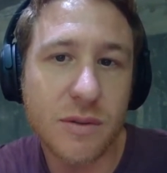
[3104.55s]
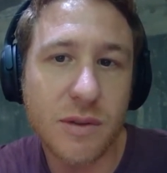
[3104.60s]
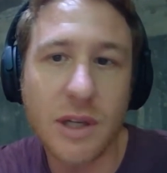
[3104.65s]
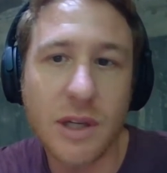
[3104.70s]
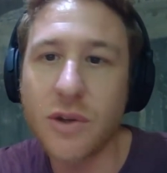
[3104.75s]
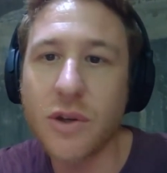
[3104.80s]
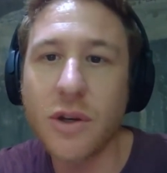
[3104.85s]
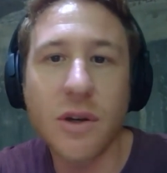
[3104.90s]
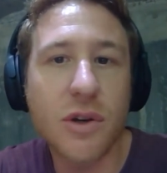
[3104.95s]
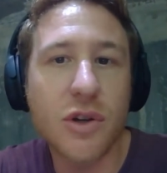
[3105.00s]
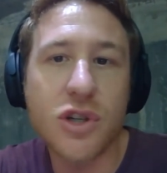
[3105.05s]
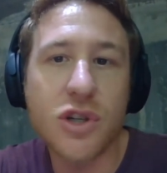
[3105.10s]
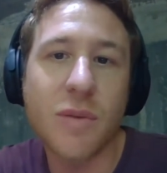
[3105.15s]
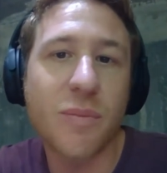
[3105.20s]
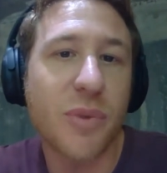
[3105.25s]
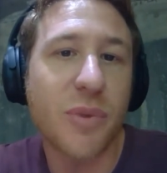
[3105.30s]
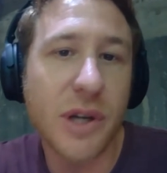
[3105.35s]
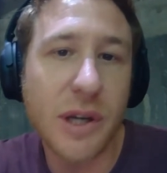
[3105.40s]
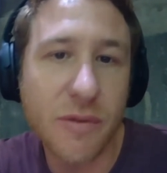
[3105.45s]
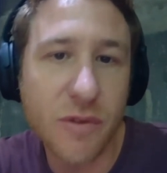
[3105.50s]
And you're going to jump
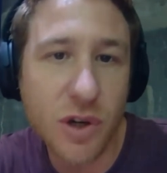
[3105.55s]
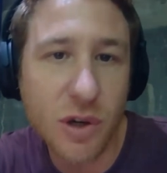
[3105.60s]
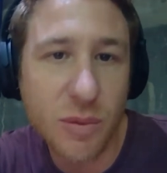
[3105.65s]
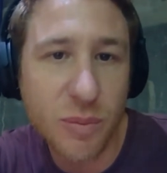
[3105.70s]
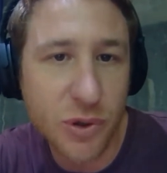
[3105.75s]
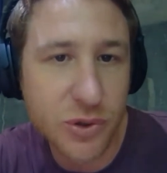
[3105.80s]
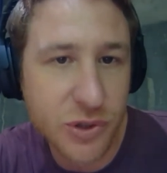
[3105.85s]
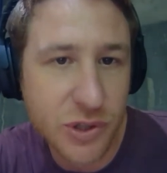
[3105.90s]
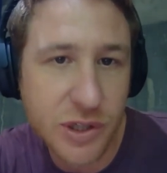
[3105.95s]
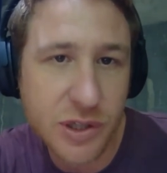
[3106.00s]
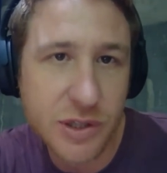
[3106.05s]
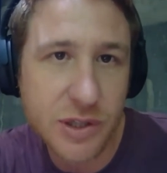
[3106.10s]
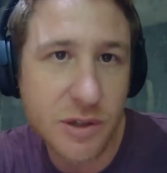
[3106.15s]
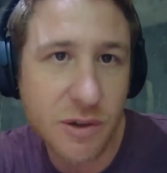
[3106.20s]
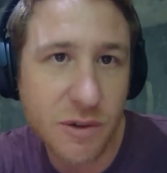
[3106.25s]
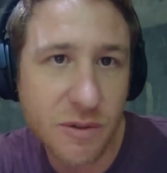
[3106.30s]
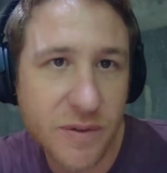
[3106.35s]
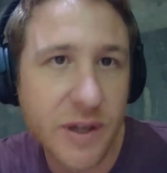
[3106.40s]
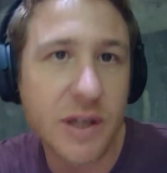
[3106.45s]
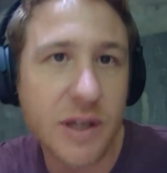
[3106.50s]
on every opportunity
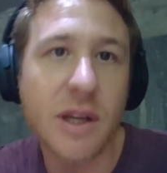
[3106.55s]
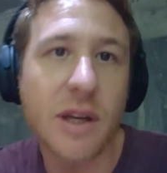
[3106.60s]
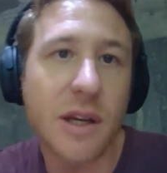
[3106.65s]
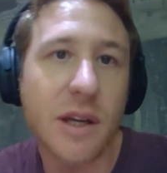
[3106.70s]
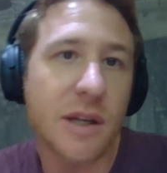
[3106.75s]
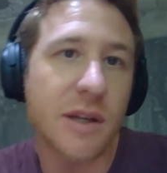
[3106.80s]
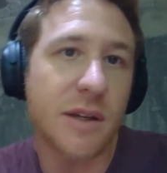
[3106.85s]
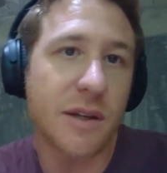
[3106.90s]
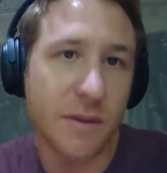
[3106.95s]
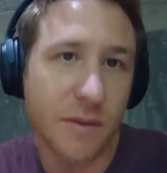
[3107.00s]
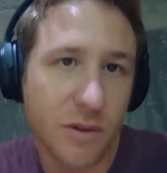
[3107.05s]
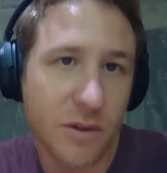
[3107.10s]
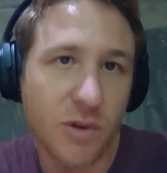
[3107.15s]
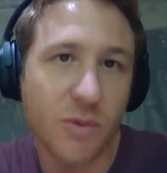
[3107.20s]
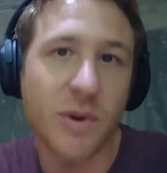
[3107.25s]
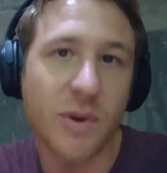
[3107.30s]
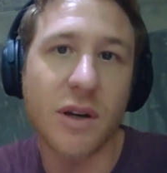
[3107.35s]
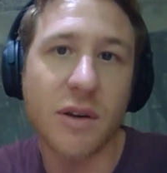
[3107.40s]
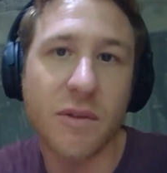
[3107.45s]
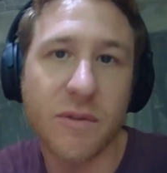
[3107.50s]
you find, and
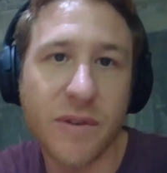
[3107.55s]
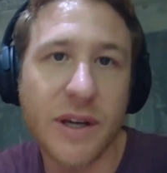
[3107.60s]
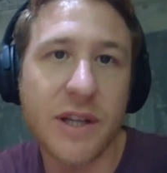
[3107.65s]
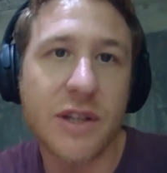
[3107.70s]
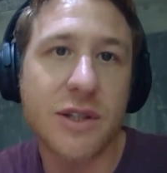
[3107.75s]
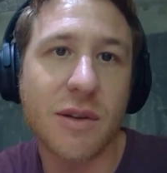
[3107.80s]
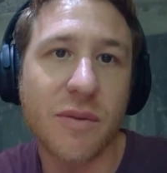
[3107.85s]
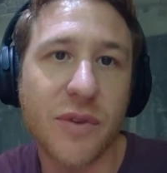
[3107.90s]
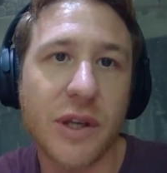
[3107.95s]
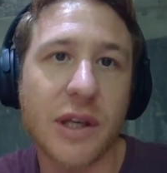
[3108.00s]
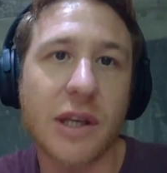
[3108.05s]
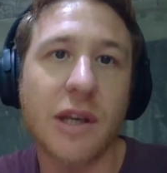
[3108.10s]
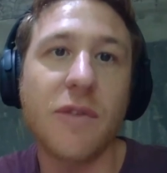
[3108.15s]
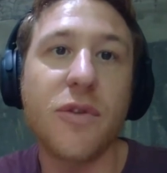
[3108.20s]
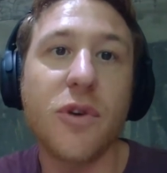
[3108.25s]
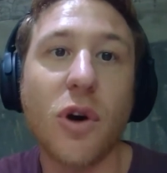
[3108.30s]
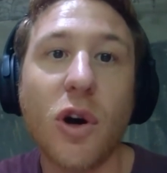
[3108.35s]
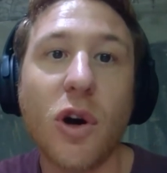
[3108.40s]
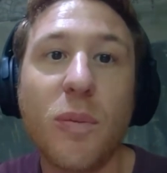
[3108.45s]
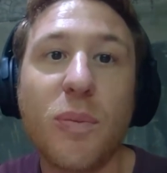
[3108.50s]
you will find something
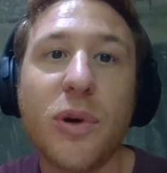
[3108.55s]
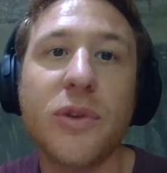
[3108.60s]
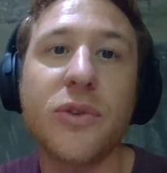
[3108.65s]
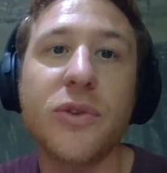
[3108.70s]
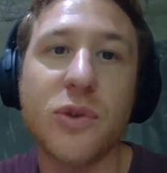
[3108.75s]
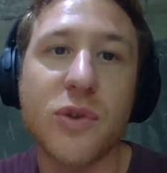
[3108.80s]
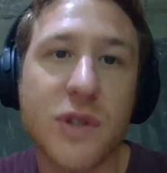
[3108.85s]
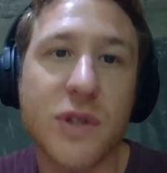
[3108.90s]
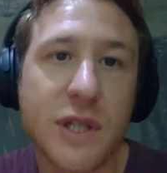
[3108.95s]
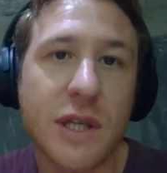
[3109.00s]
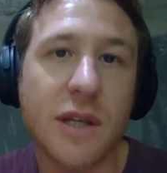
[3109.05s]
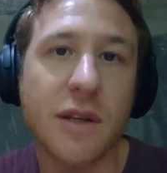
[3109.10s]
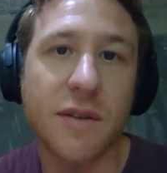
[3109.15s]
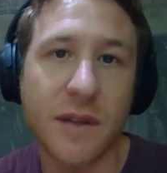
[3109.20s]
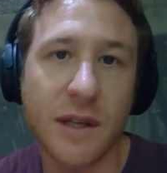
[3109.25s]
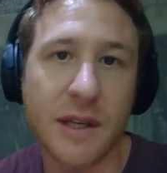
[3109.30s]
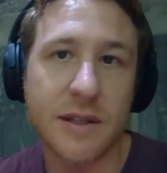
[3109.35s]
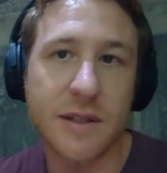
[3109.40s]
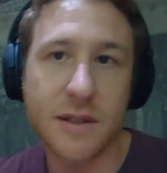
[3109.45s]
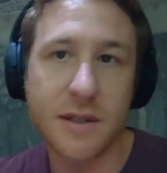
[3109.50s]
if you're open to
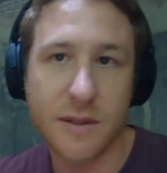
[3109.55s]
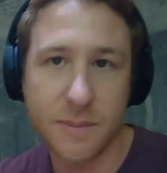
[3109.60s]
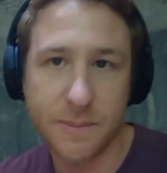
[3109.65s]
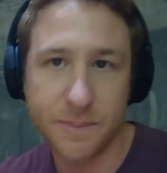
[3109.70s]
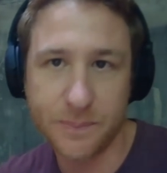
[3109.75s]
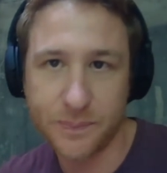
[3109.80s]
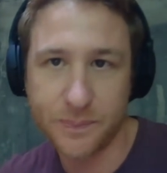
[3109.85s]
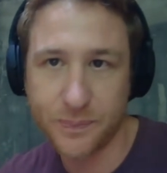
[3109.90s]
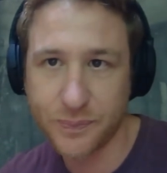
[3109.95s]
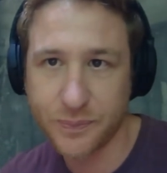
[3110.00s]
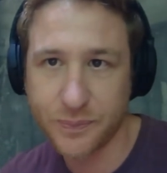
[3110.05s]
see things.